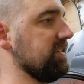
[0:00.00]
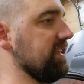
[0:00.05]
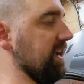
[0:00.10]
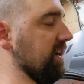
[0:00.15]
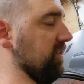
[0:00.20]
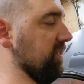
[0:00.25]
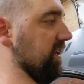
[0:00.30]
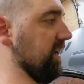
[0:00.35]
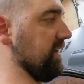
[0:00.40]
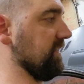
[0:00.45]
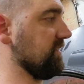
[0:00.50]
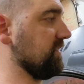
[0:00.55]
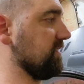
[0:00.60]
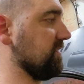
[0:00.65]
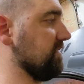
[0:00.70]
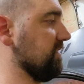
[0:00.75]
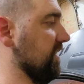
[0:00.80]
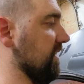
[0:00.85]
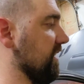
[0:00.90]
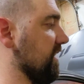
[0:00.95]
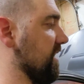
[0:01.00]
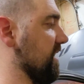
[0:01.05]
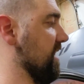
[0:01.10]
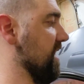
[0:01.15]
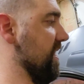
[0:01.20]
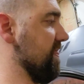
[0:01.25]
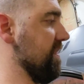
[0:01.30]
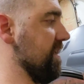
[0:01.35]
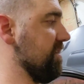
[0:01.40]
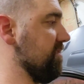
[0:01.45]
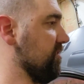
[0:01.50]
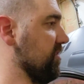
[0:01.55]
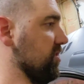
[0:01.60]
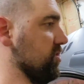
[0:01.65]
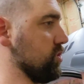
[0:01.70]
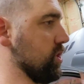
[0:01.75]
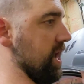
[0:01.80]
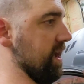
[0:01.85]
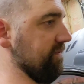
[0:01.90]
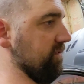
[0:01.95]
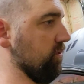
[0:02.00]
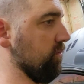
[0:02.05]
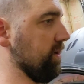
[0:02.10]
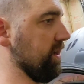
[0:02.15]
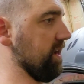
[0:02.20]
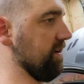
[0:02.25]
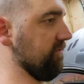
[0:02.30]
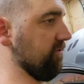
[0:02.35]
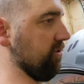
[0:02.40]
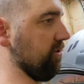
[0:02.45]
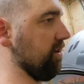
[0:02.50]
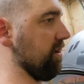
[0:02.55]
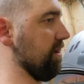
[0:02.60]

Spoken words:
taillights, and then you can drive it whenever.